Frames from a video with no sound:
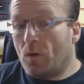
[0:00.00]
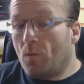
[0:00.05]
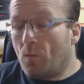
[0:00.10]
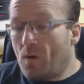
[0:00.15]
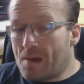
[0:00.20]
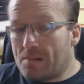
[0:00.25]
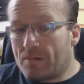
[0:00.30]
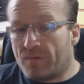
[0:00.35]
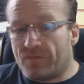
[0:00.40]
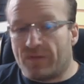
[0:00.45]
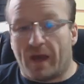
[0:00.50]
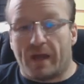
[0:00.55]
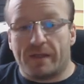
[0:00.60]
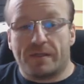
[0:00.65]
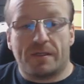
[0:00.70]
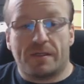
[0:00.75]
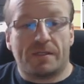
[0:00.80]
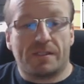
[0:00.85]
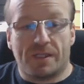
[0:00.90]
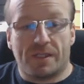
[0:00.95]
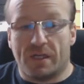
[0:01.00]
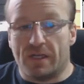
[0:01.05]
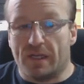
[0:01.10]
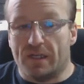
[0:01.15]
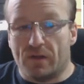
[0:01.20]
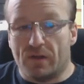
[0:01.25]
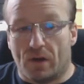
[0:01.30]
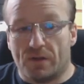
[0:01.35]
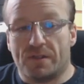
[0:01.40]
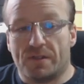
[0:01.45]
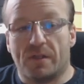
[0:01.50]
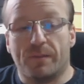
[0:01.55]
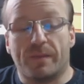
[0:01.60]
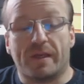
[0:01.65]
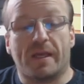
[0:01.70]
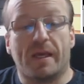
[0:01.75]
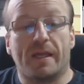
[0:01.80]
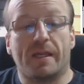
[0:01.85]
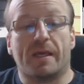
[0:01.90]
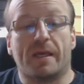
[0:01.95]
aware of that, certainly not at the
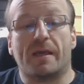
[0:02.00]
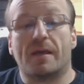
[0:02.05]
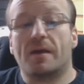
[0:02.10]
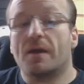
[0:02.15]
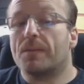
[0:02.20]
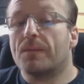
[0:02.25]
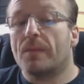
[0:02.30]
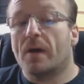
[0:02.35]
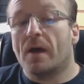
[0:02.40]
beginning.